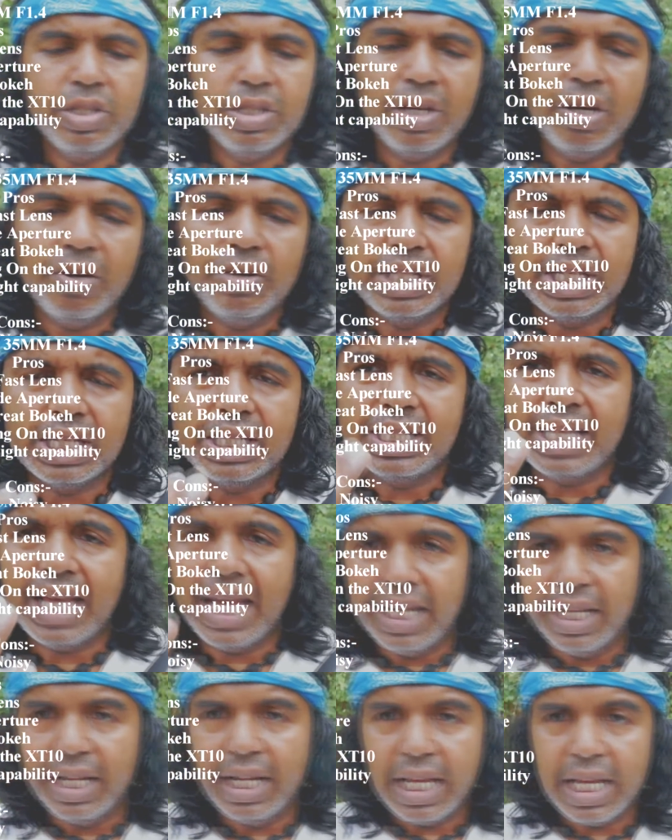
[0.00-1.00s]
So it's a
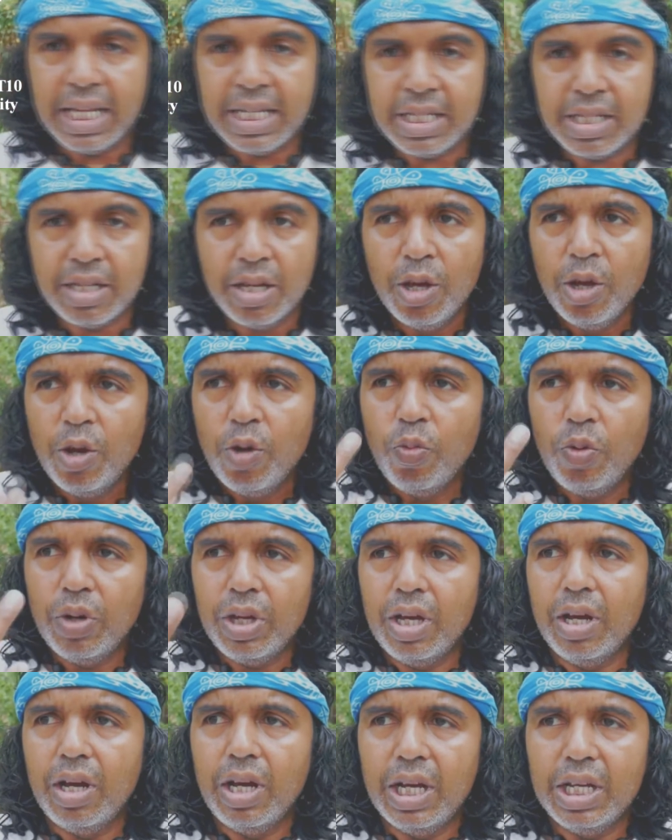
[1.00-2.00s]
standard lens, what
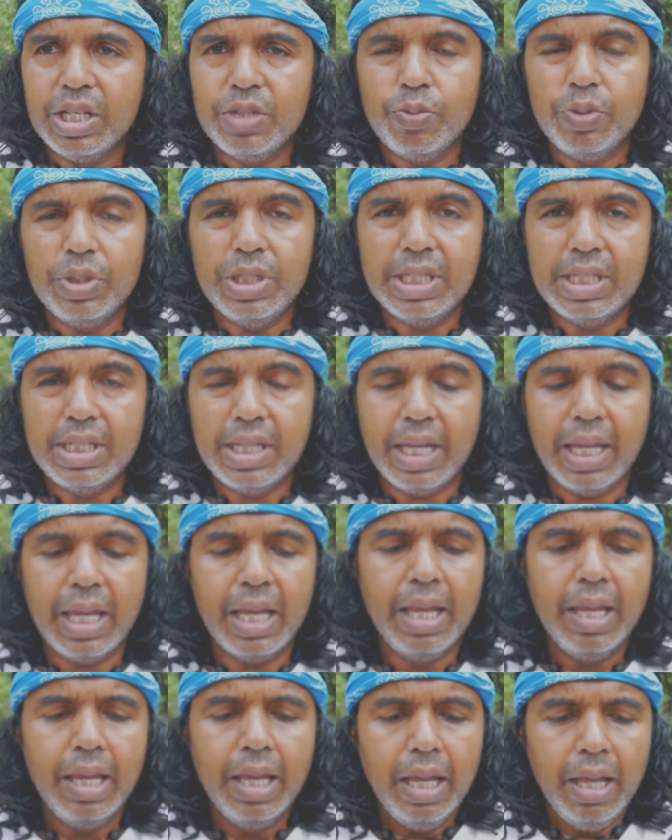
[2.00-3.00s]
your eyes would see.
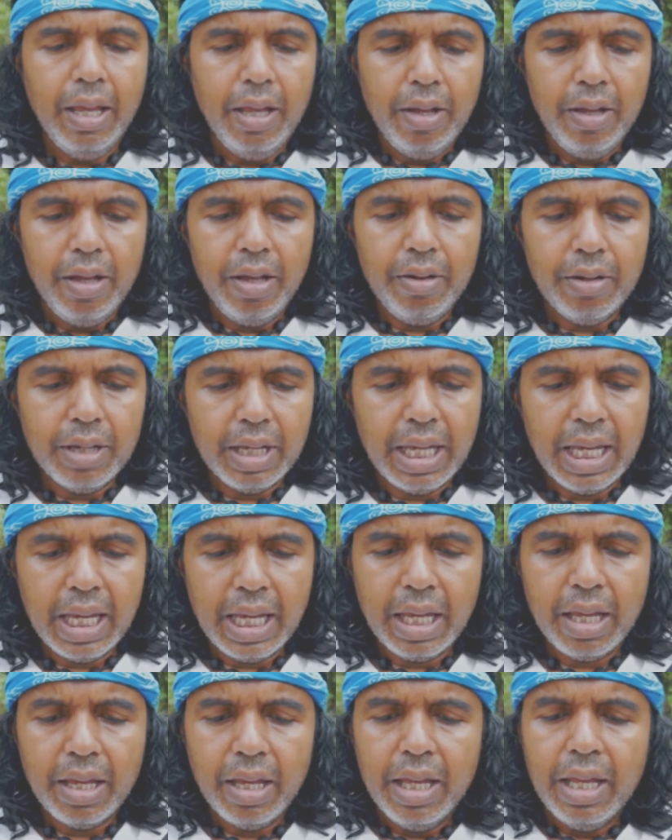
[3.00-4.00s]

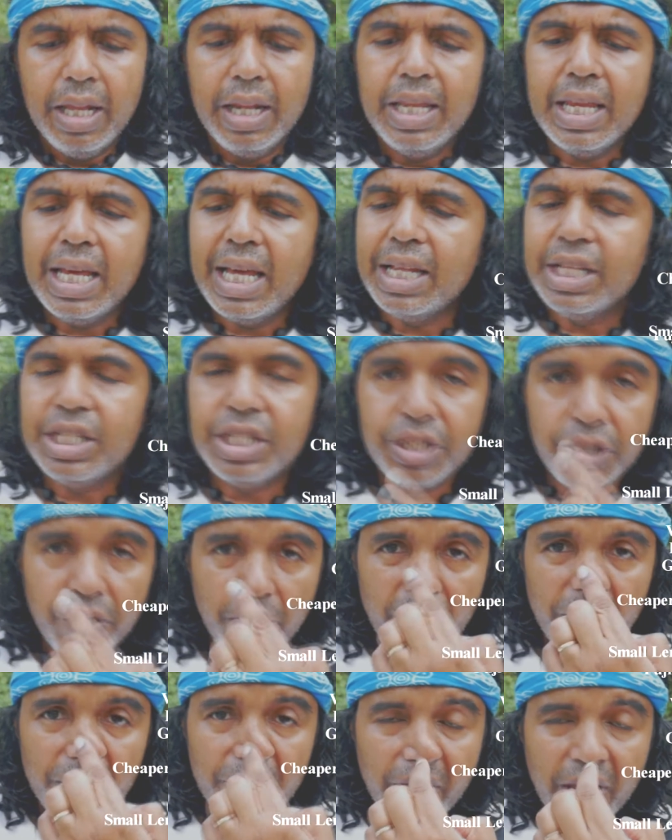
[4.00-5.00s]
Okay, now there's
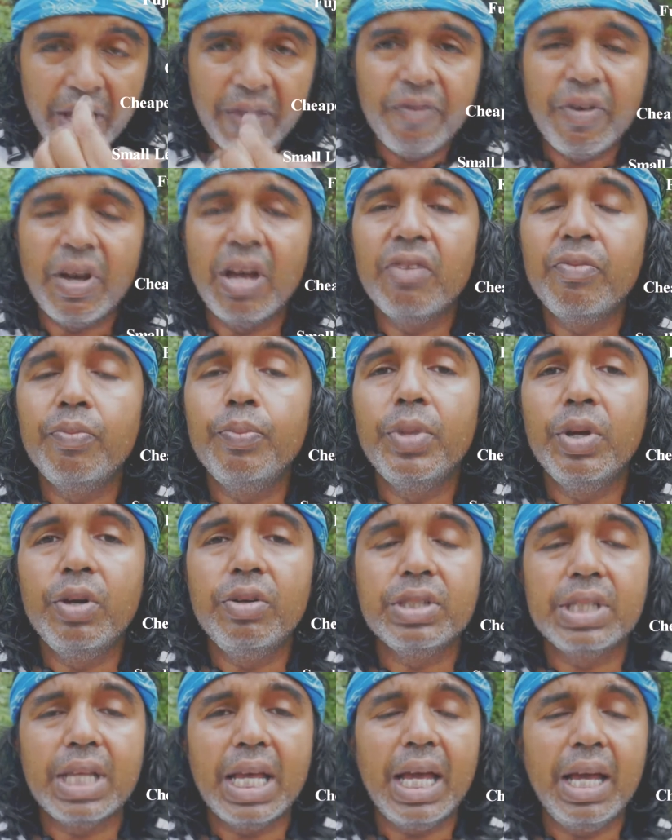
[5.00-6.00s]
two
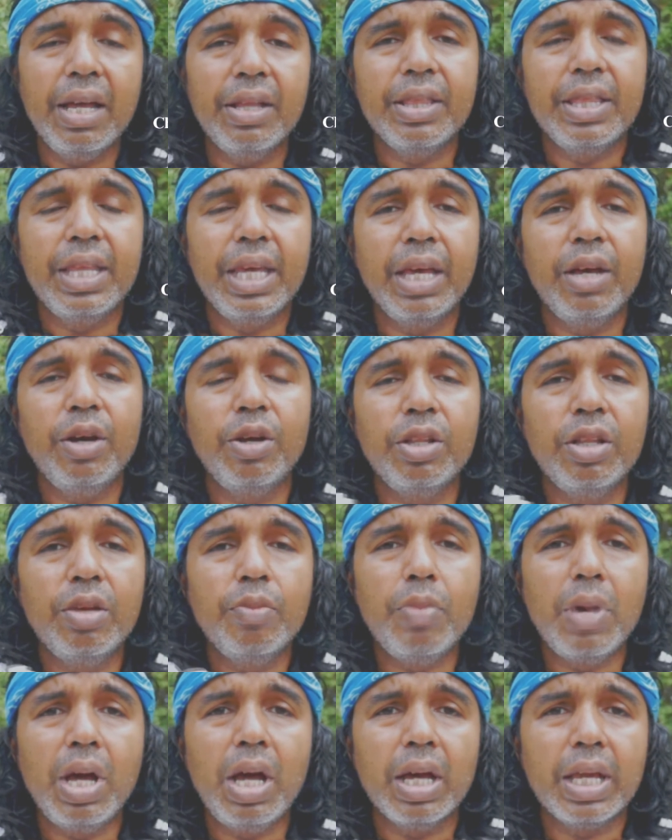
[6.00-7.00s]
35mm out there on the
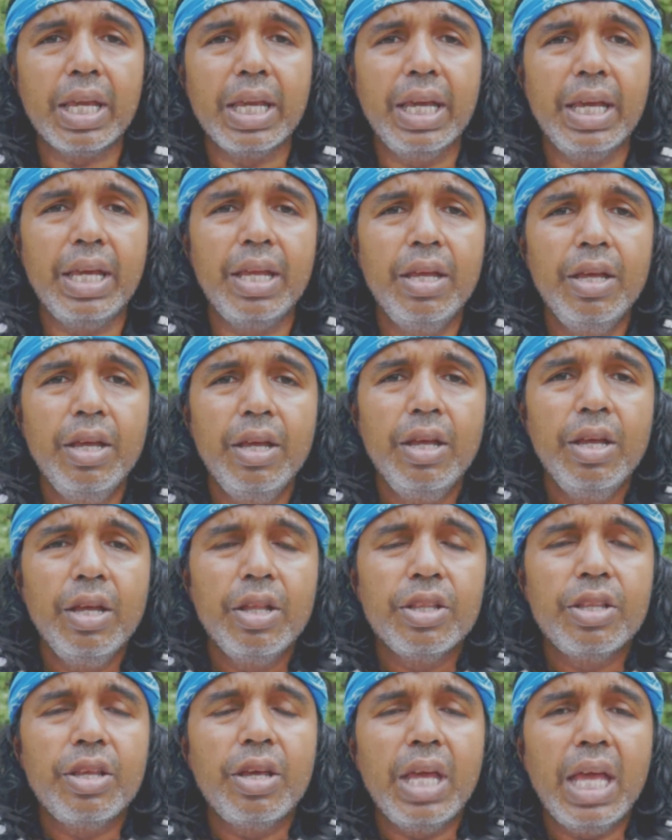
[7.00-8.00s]
market.
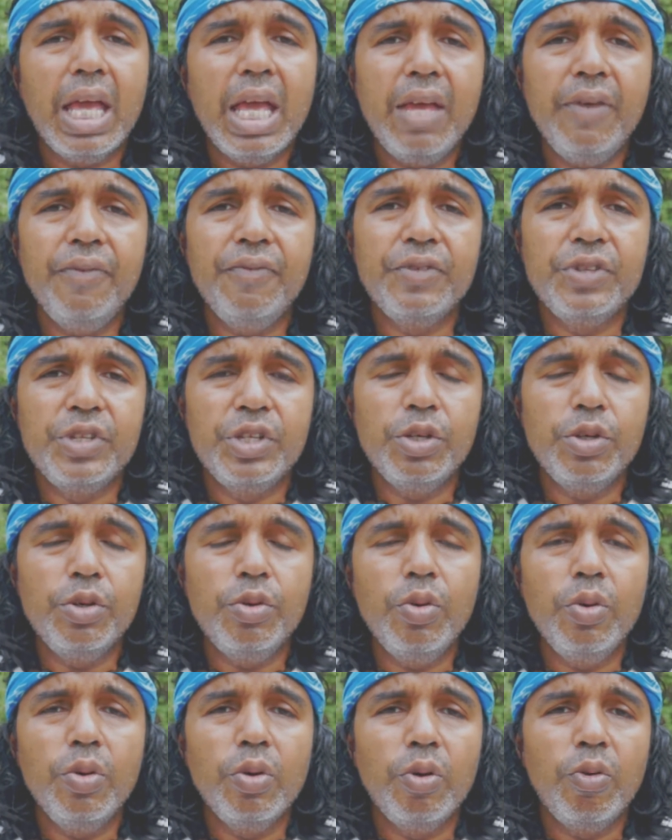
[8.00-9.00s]
The
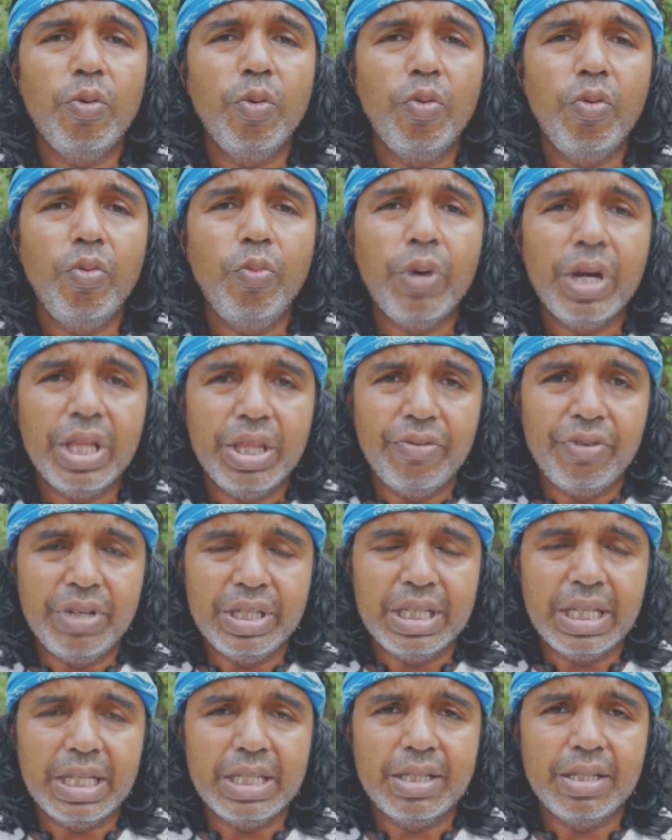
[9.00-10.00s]
f2, weather
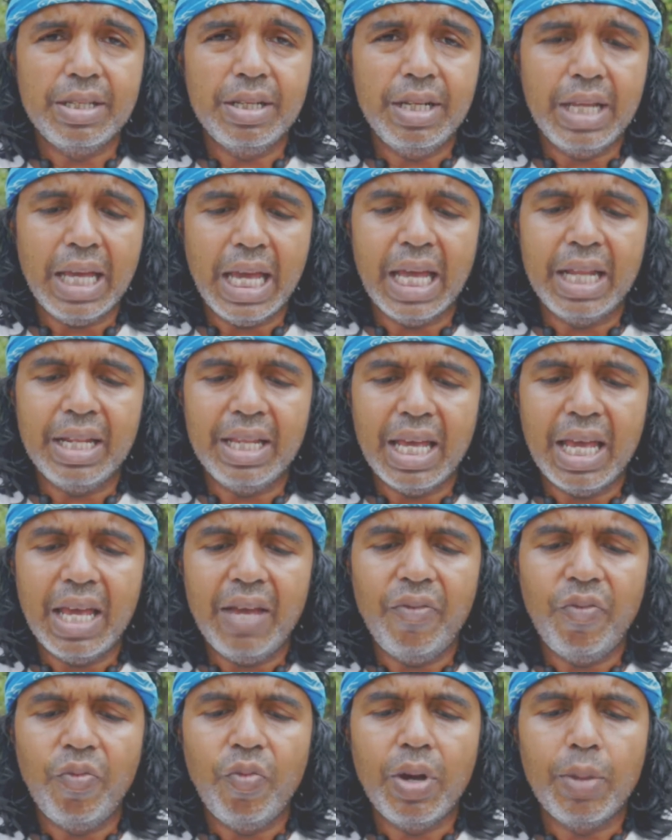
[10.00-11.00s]
resistant, and the
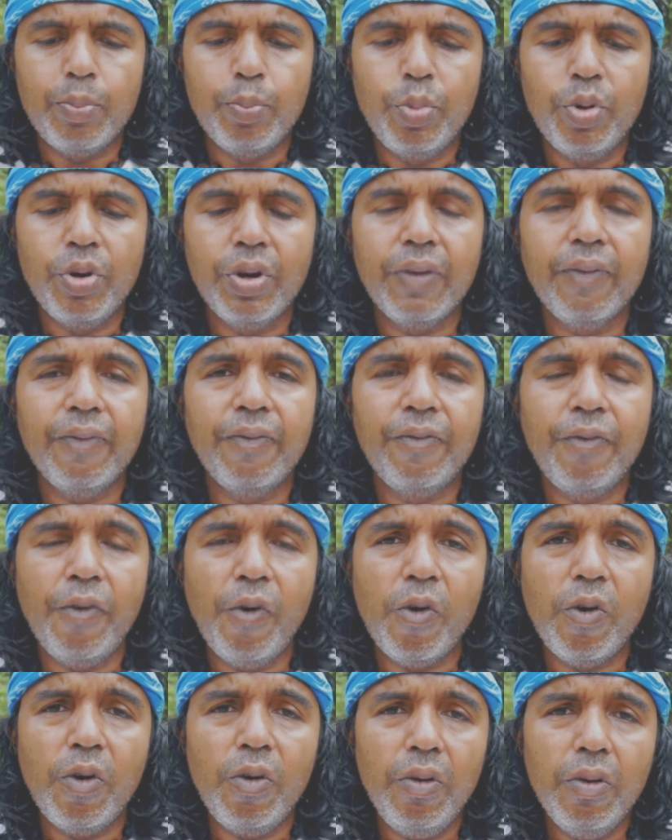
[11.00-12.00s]

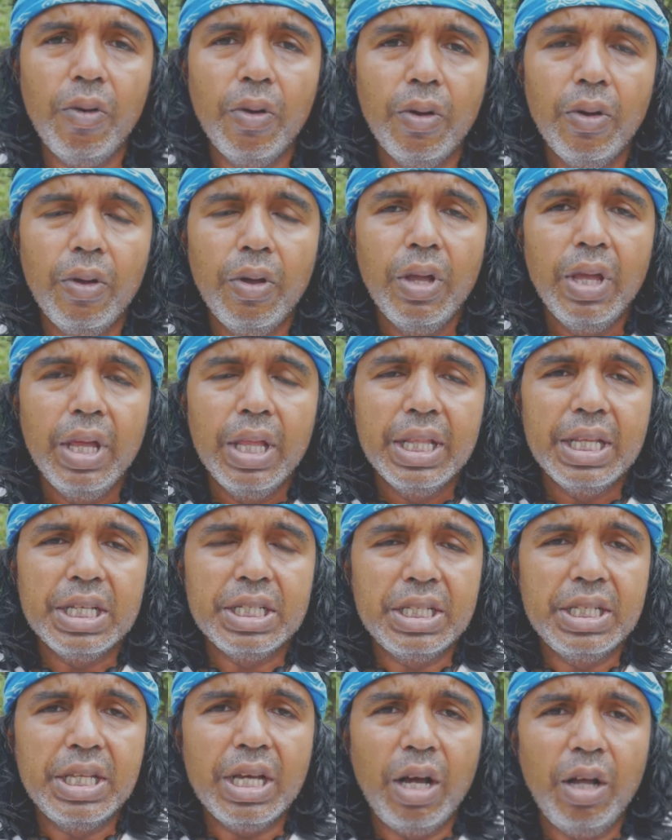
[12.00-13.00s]
f1.4.
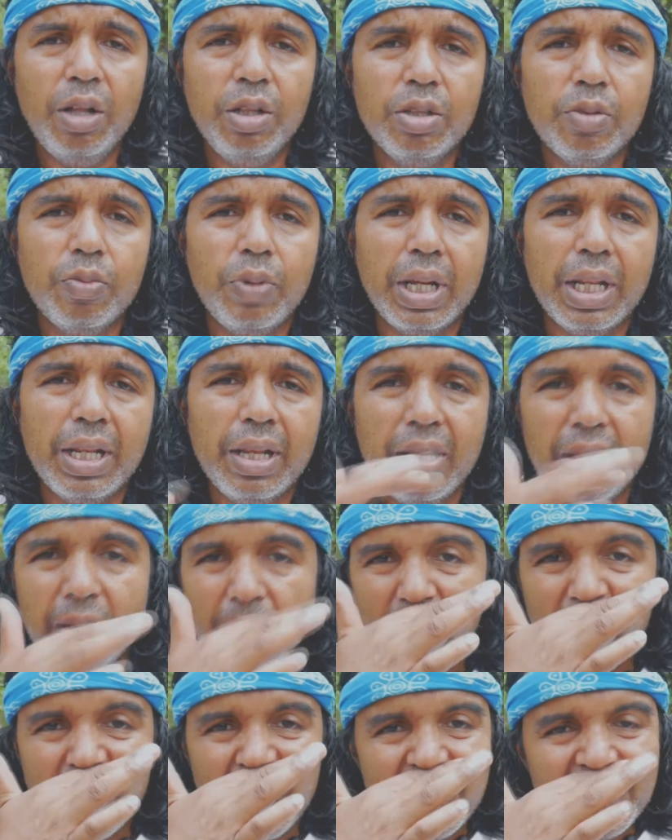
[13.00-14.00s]
This is the older one.
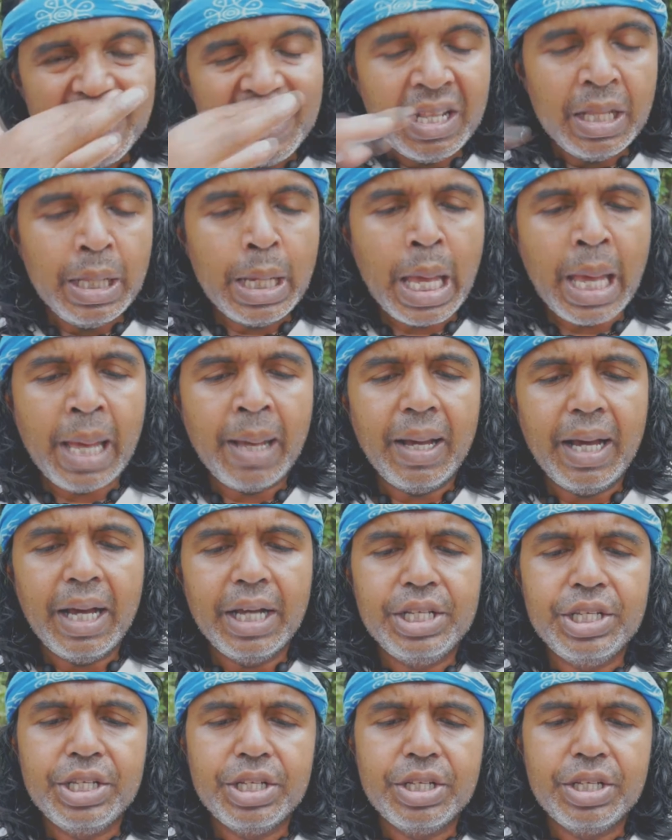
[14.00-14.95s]
Now, a